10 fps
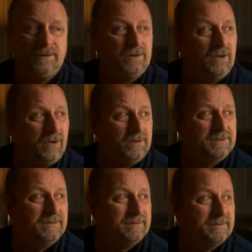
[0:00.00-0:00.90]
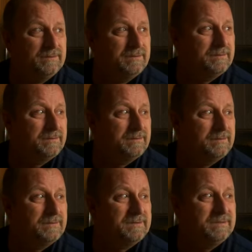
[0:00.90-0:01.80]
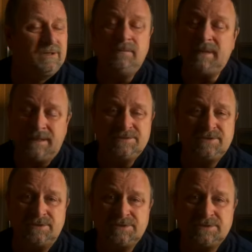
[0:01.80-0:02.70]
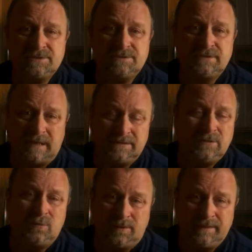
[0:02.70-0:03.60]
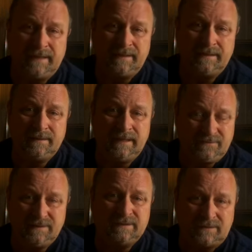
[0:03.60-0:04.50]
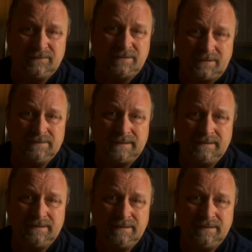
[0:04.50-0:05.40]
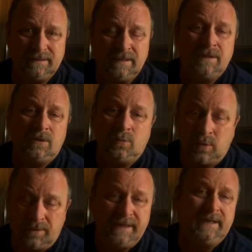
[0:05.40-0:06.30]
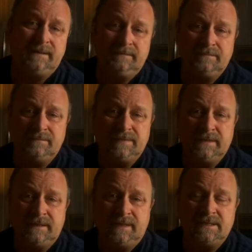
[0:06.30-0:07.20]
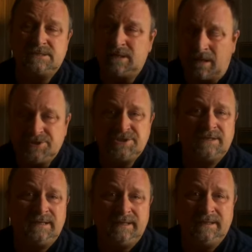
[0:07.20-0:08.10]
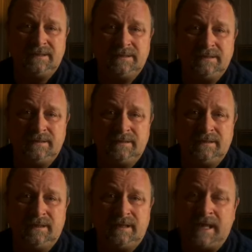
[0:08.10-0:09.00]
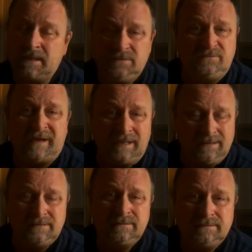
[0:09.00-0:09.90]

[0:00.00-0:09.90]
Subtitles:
God commands us not to worry, even in difficulty. Worrying is logically invalid.